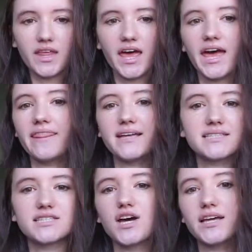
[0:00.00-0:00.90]
And
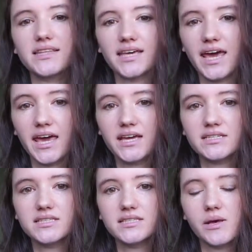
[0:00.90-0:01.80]
that's not the
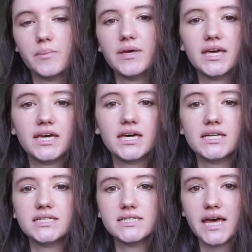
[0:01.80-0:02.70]
case. Being
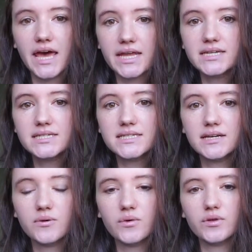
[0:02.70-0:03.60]
content
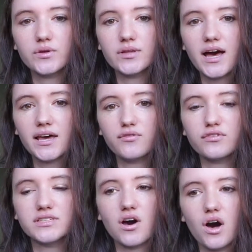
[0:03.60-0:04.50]
with your life
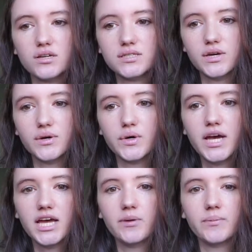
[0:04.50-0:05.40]
is also
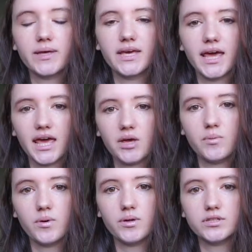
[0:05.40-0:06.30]
being
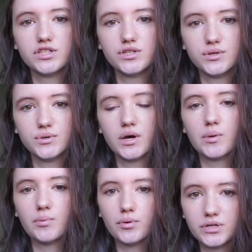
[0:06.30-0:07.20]
able to
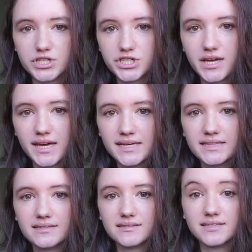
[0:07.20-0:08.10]
appreciate
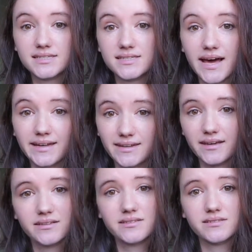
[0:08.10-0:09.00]
the
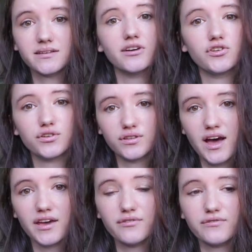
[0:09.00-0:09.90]
sadness in your
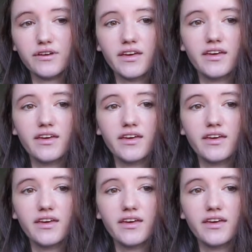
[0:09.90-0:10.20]
life.